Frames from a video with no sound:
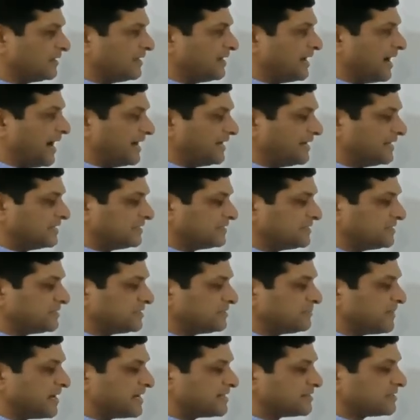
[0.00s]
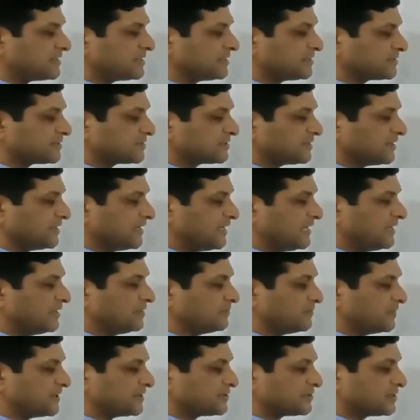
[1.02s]
Identity matrix A
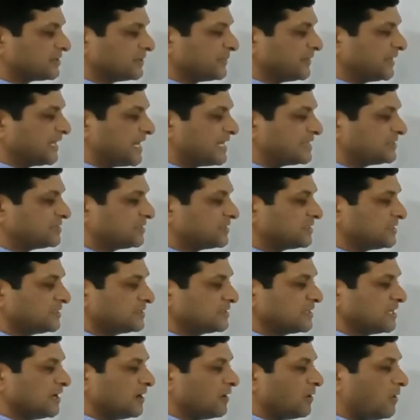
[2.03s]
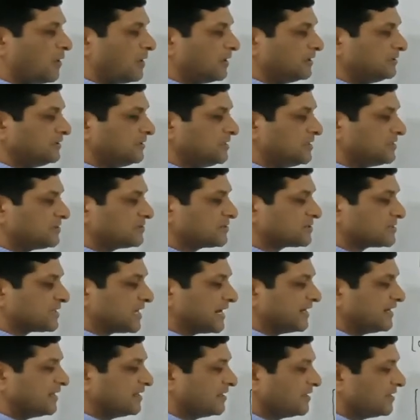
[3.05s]
inverse. Keep it as it is. On this
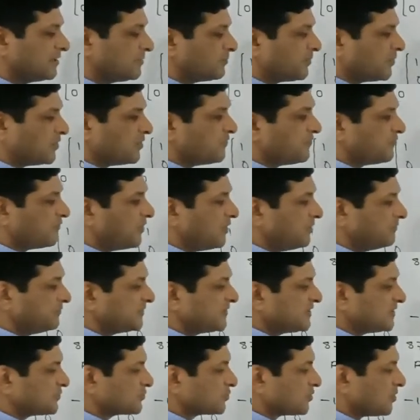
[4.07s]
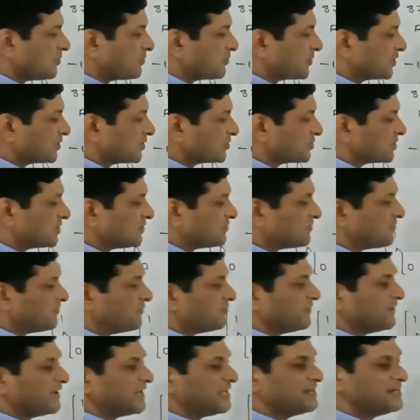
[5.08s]
side, perform this operation
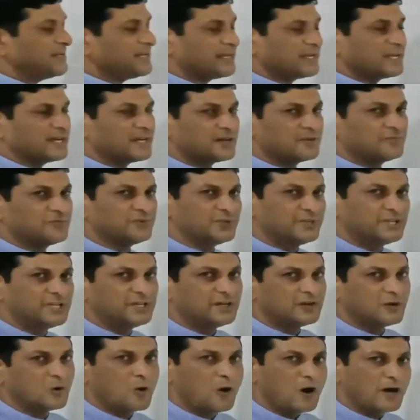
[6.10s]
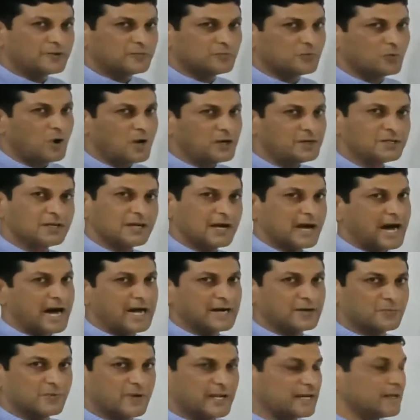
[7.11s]
very carefully on what?
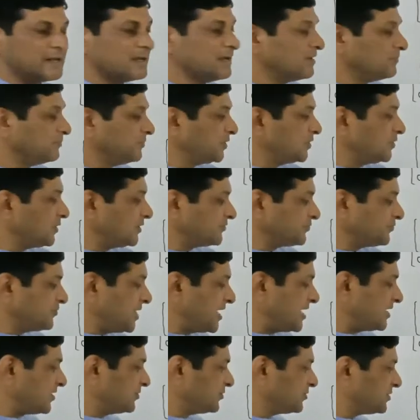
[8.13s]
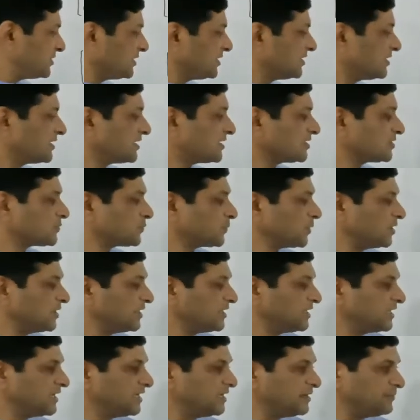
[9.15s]
R1, because we are using
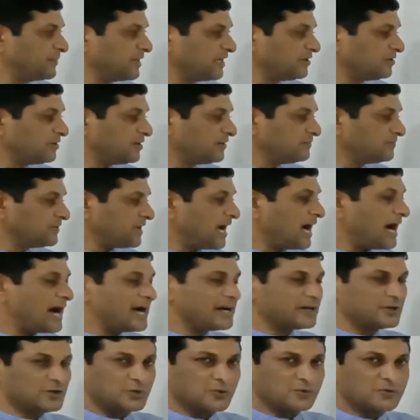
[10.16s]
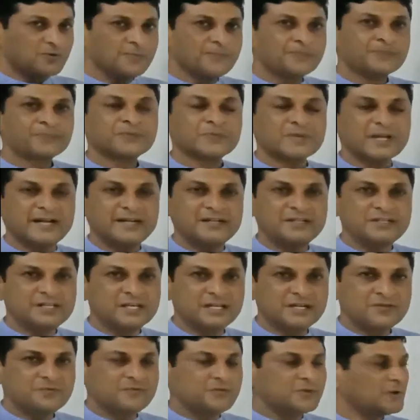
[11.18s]
corresponding element of R2, and
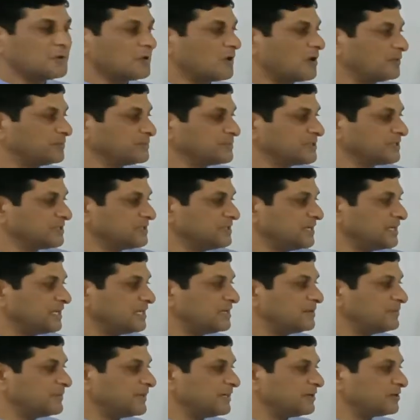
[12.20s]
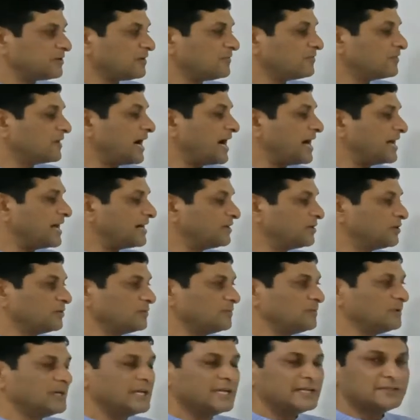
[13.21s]
here if you will observe the element of
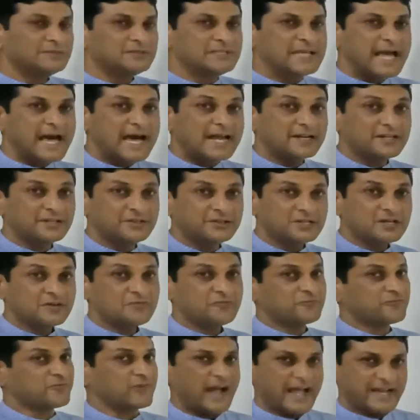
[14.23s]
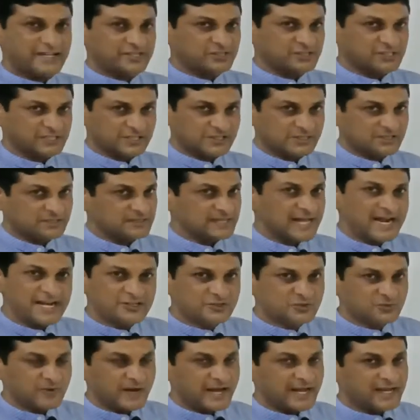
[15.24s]
R2, they are in the fractions.
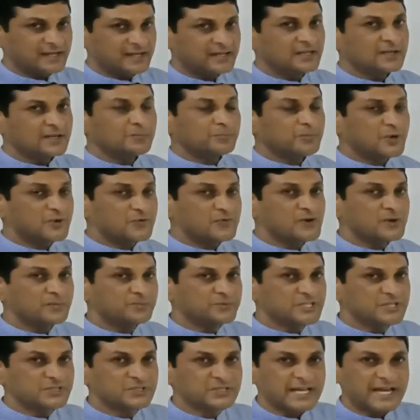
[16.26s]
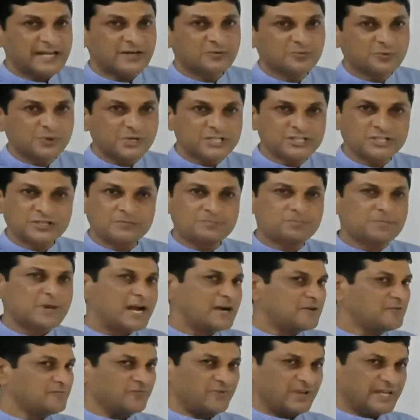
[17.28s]
That's why perform this calculation
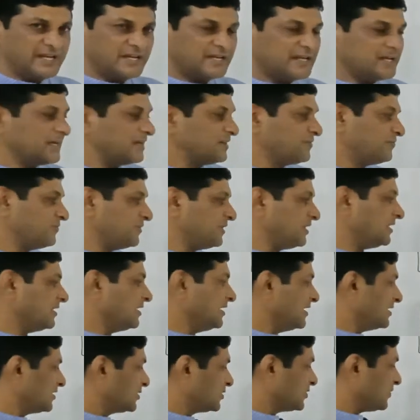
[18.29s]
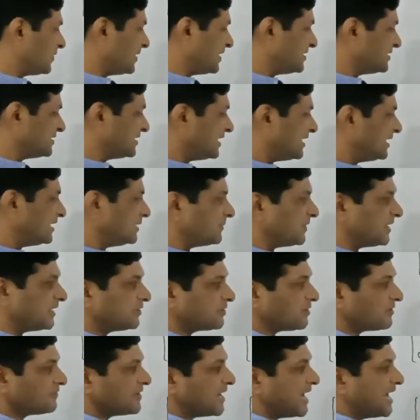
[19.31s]
part very carefully. So what is the element
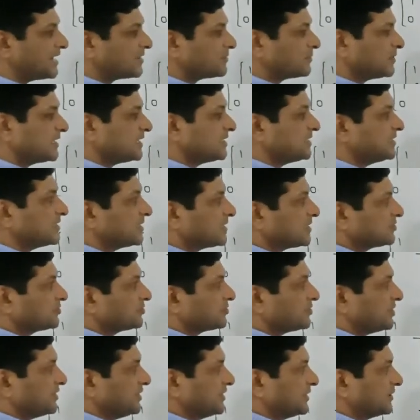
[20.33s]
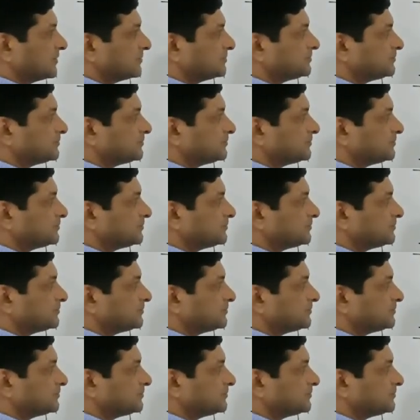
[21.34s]
of R1 here? 3.